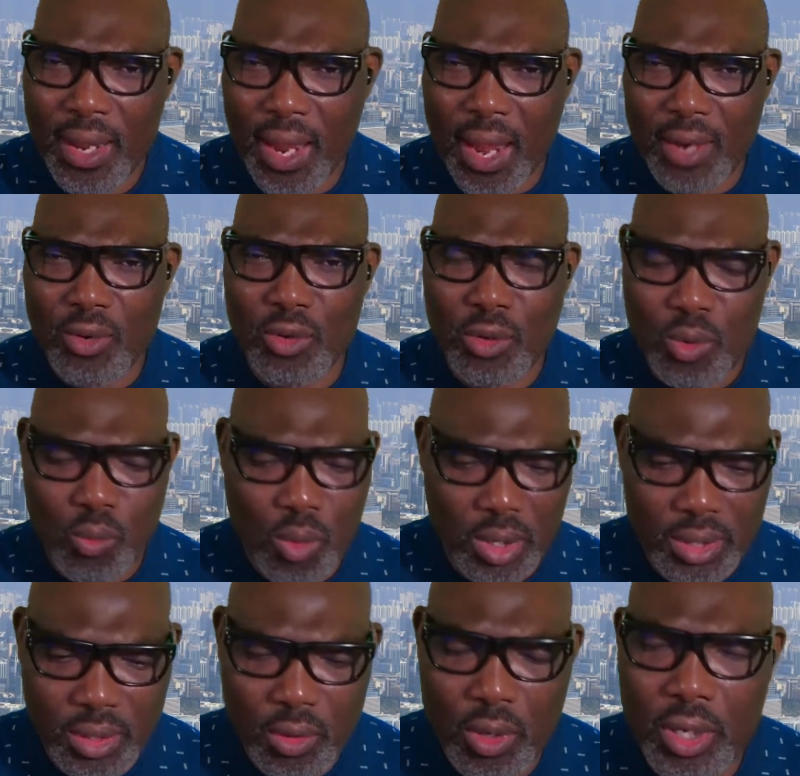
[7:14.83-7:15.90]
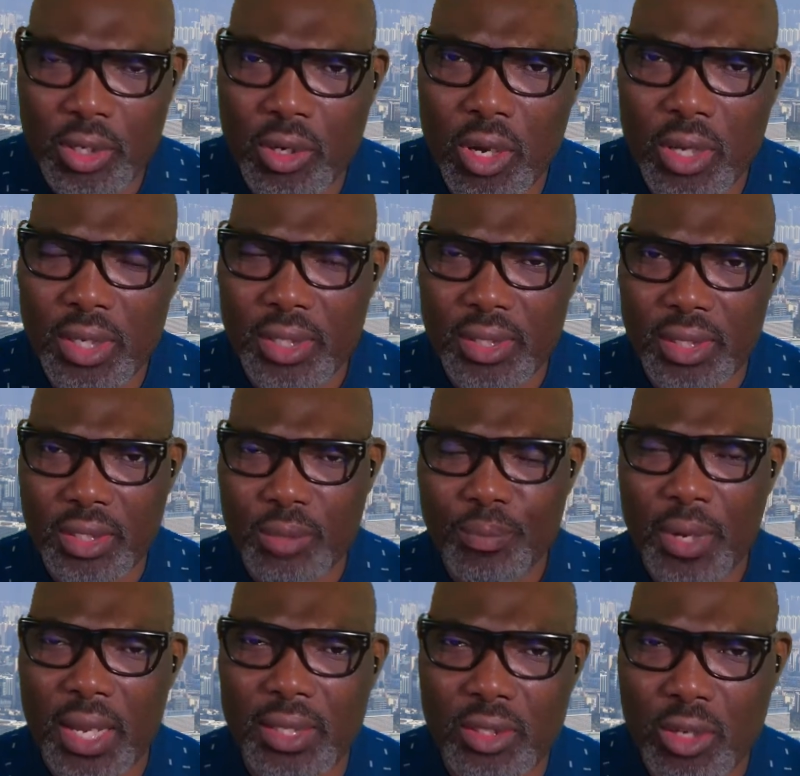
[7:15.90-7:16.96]
I don't know what's going on in this
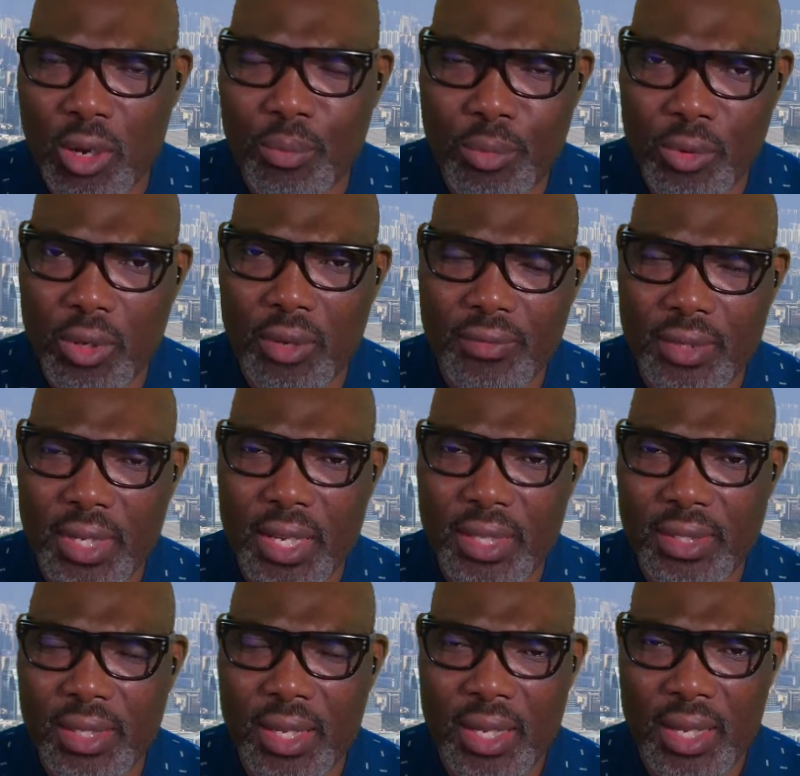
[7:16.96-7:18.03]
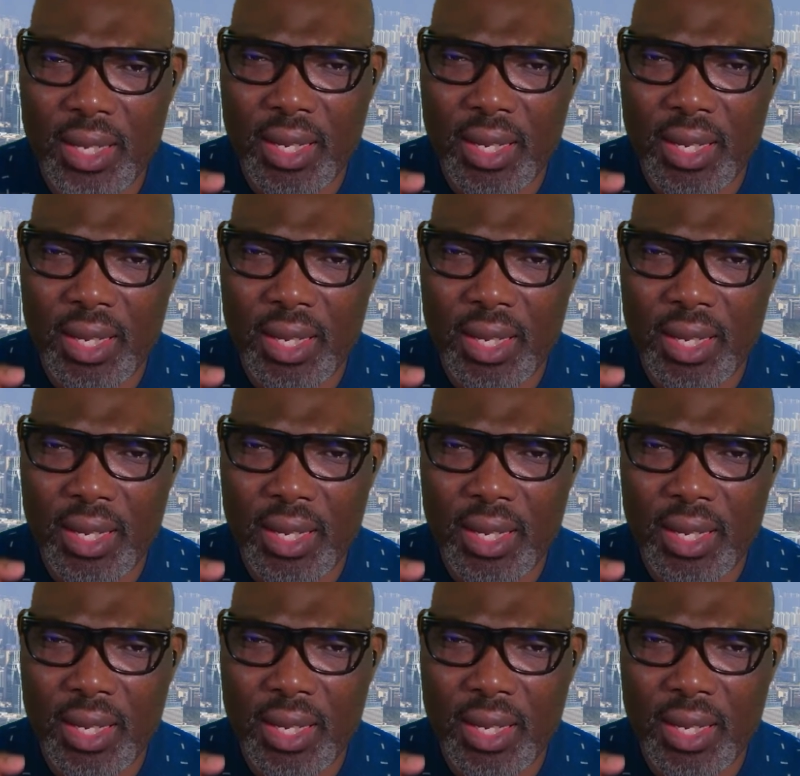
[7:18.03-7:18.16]
past couple of days.